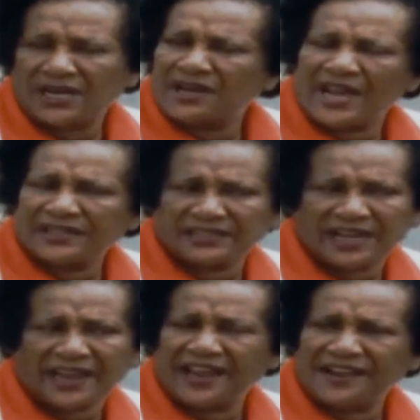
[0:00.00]
the national
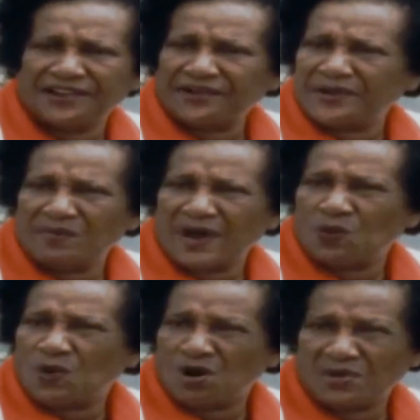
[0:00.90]
AAU in my
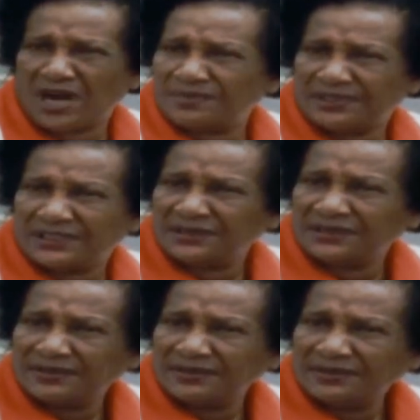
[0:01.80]
warm-ups.
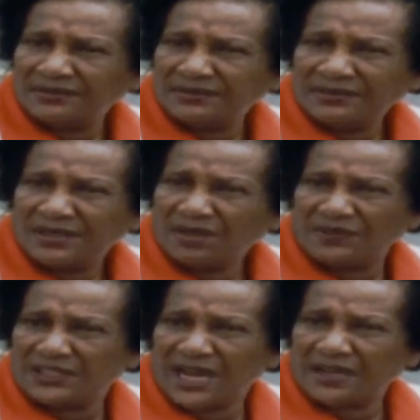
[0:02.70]
It
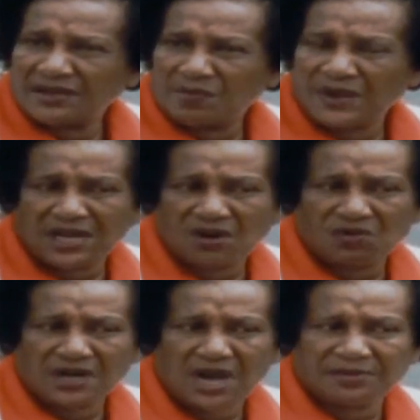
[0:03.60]
was nothing to me. The
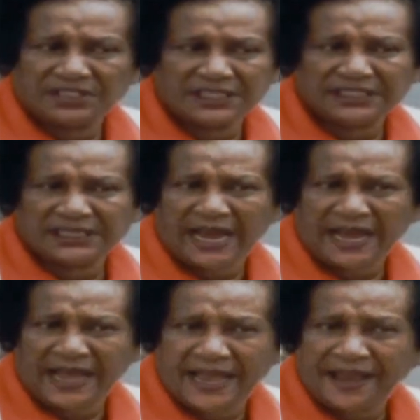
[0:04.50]
only competition I
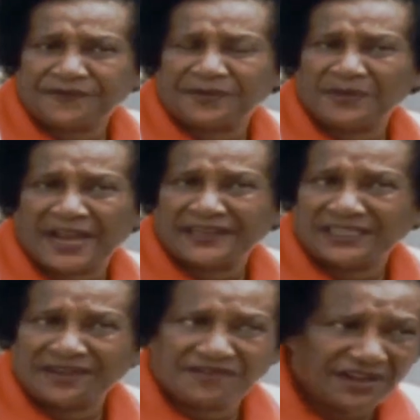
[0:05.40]
had from
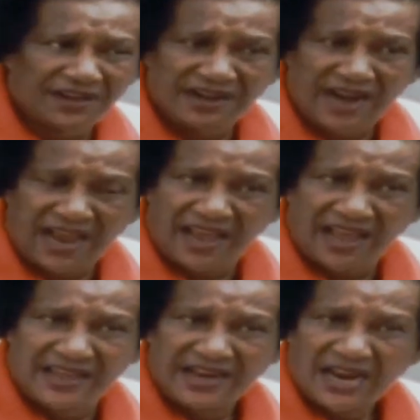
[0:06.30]

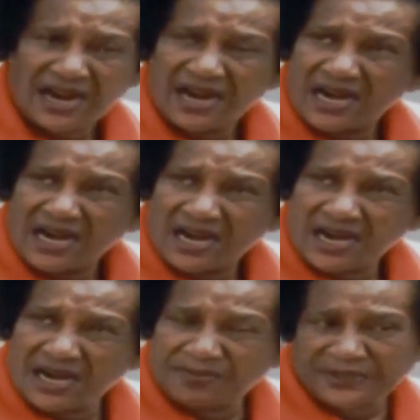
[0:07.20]
1939
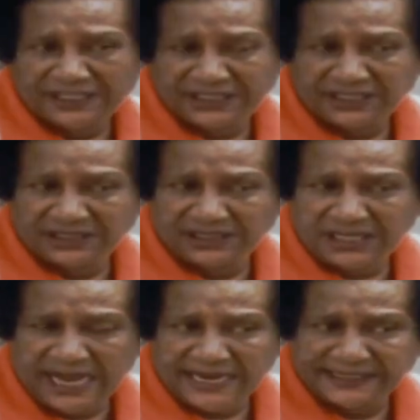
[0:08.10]
up until
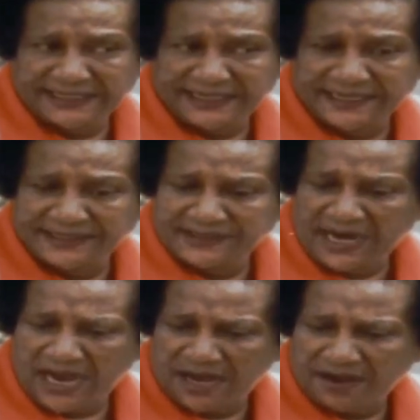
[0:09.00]

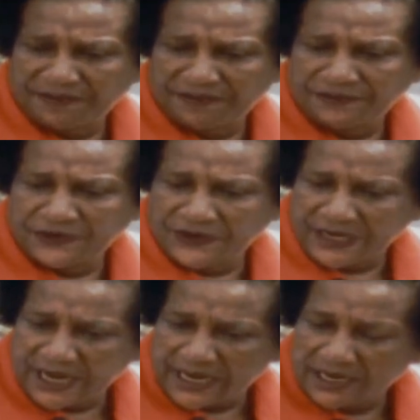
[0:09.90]

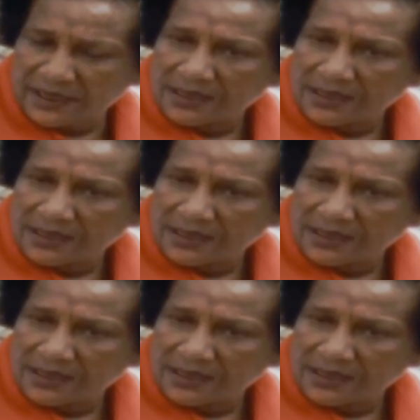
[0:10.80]
1948